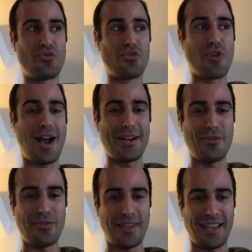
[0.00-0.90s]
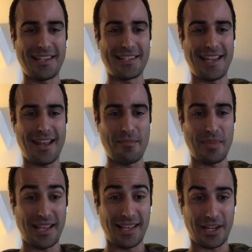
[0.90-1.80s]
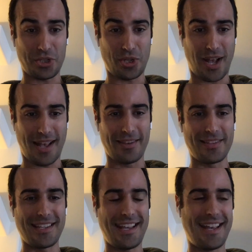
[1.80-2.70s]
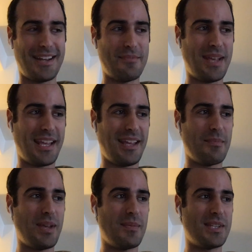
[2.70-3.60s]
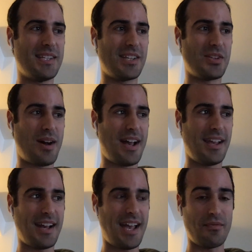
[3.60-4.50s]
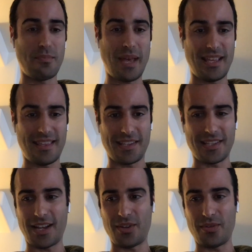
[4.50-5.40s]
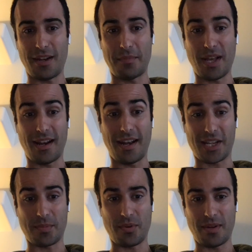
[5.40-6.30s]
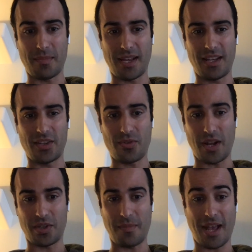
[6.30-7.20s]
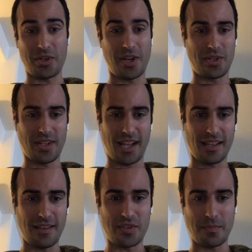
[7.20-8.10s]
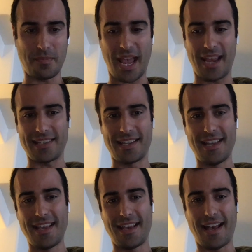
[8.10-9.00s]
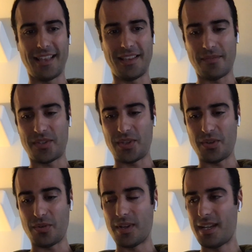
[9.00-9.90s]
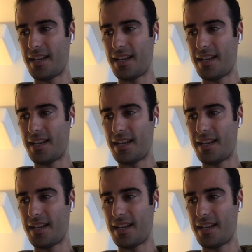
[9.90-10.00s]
trying new things and being like a child and making mistakes. So I have many things that I do that I'm not an expert in by any stretch of the imagination. Like I love to paint. I love to